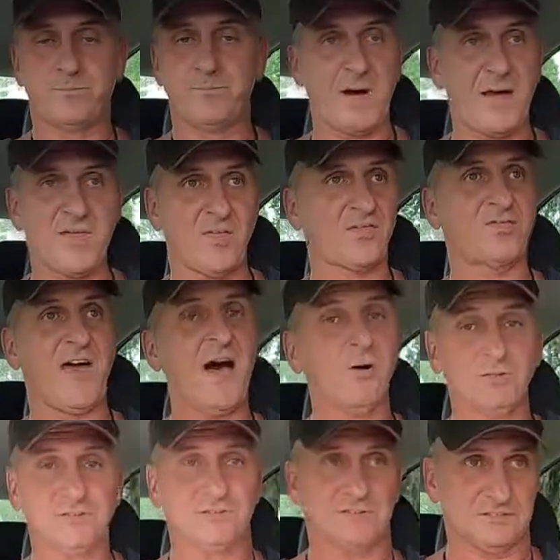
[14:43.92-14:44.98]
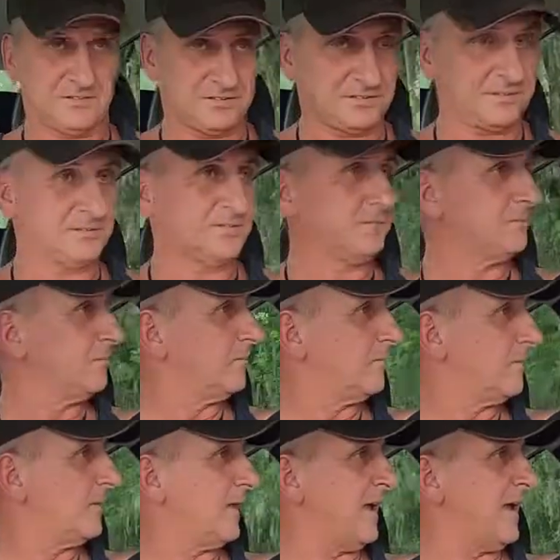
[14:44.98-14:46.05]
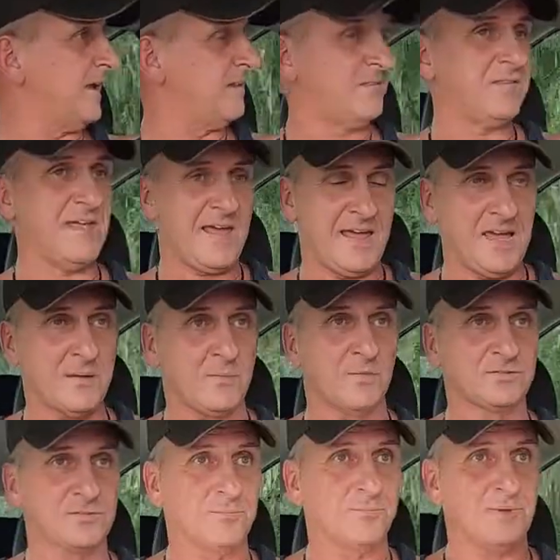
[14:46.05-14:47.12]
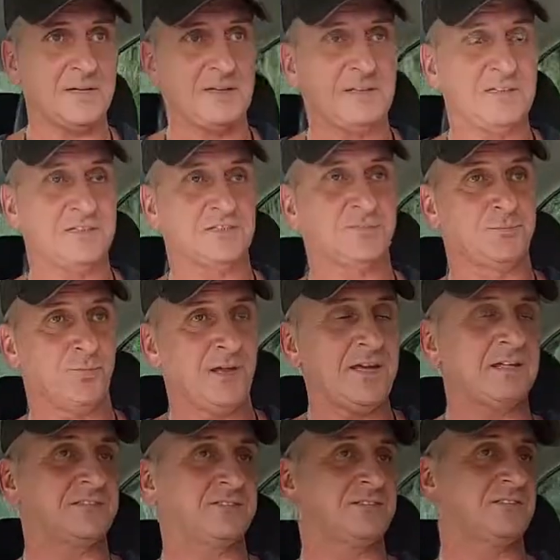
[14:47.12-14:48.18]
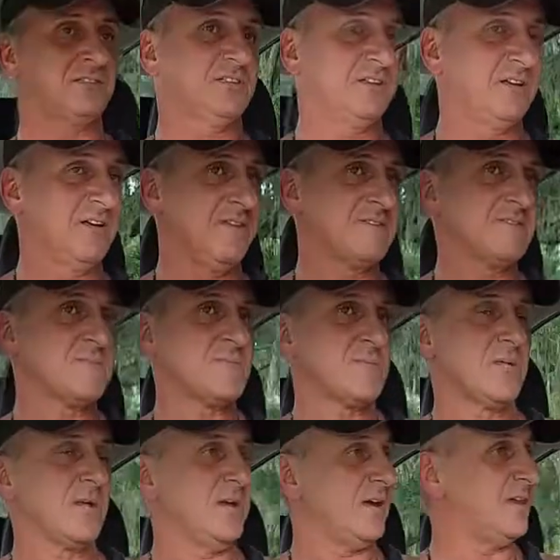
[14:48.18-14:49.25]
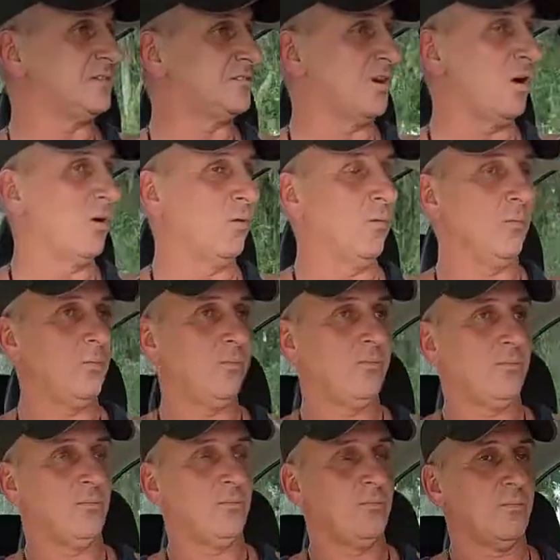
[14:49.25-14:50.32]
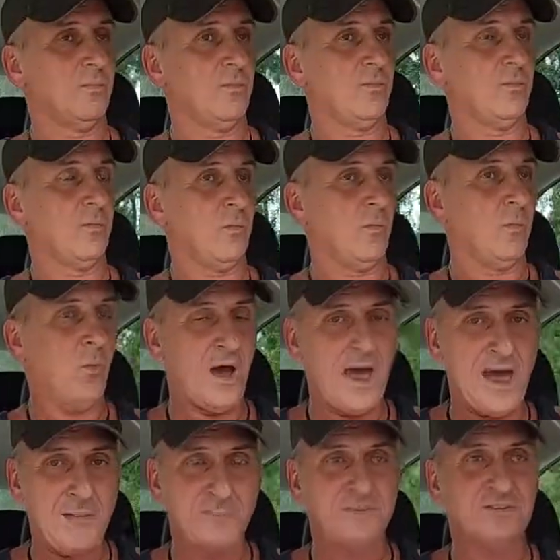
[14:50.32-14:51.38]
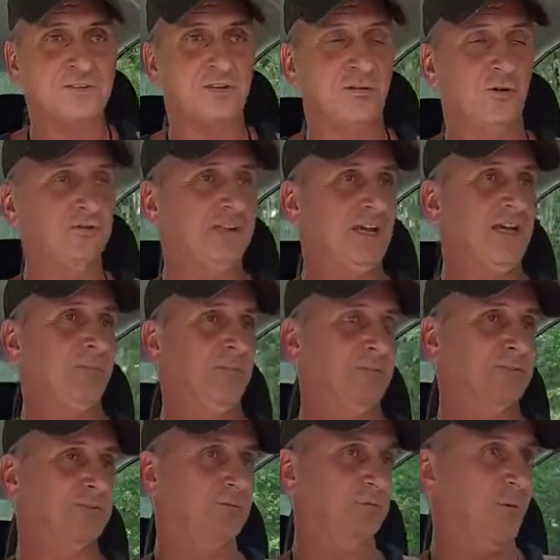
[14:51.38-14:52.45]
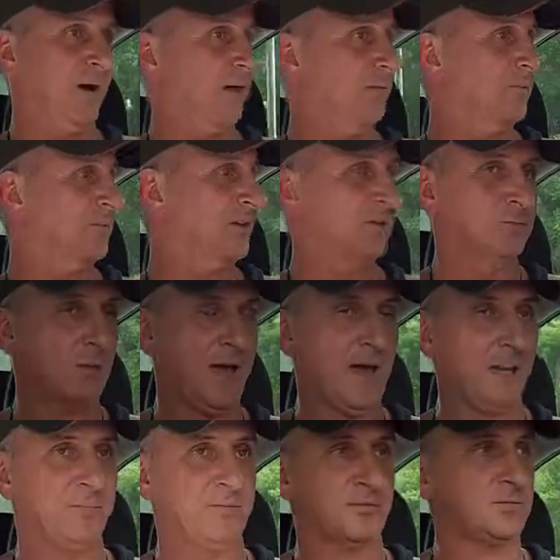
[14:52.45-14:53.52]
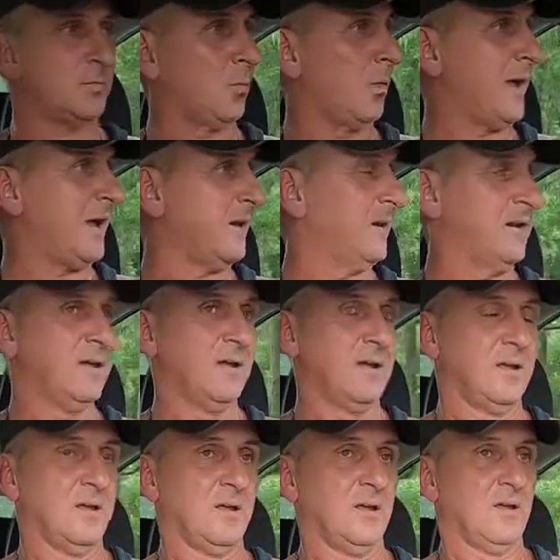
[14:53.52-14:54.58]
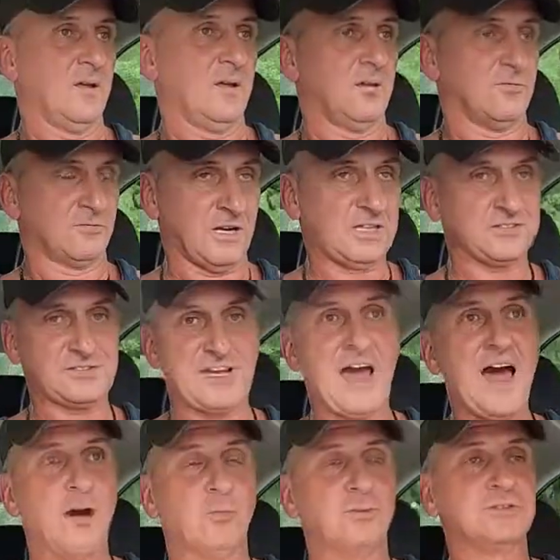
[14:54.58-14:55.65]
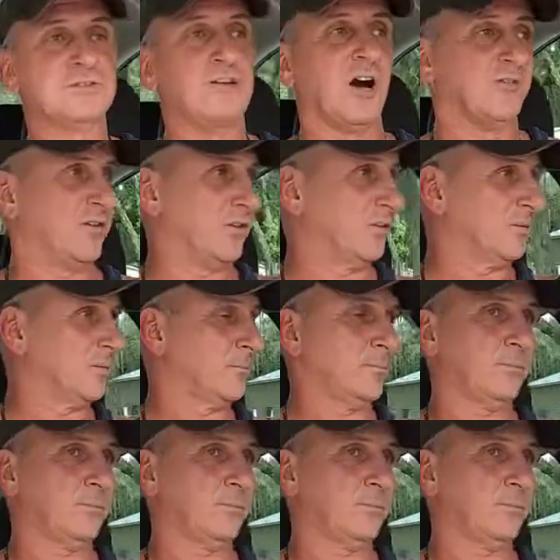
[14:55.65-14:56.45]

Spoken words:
by the thousands, and animals are being displaced. And so what happens to those animals? Well, here's what happens. When Rick Scott was governor,